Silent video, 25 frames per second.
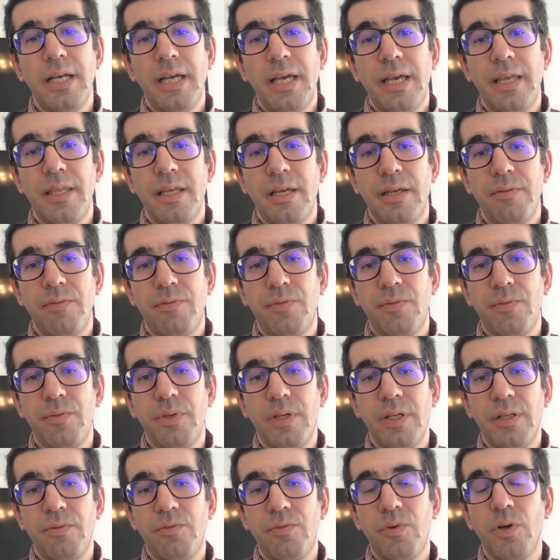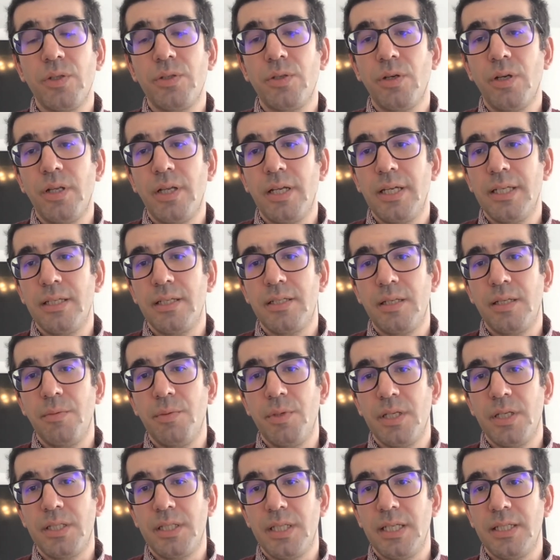in the in fault tolerant
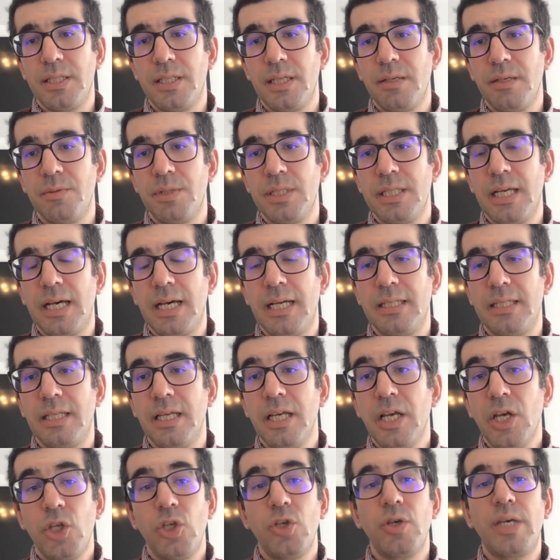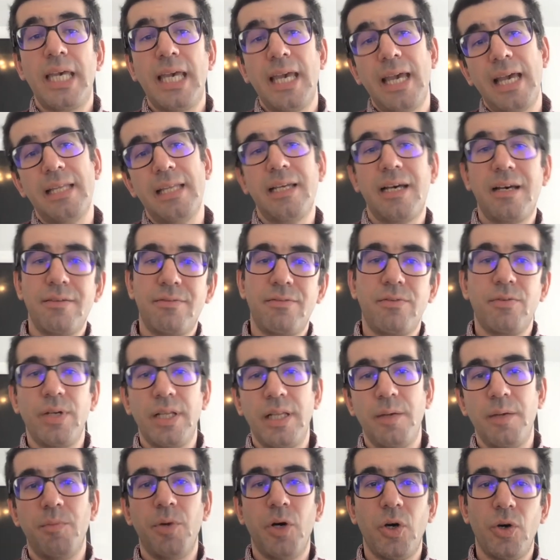distributed systems that you can't have
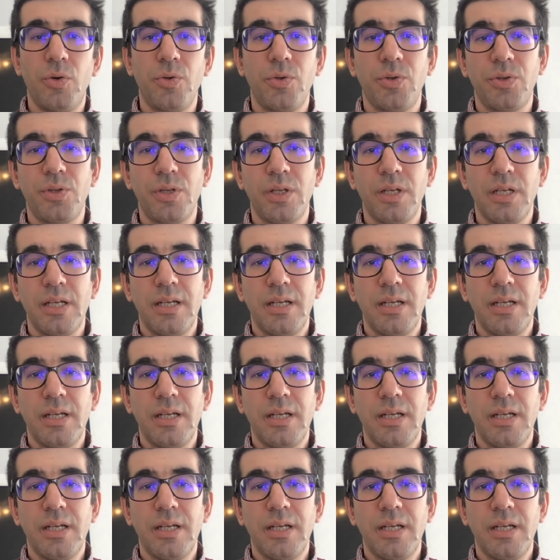really both.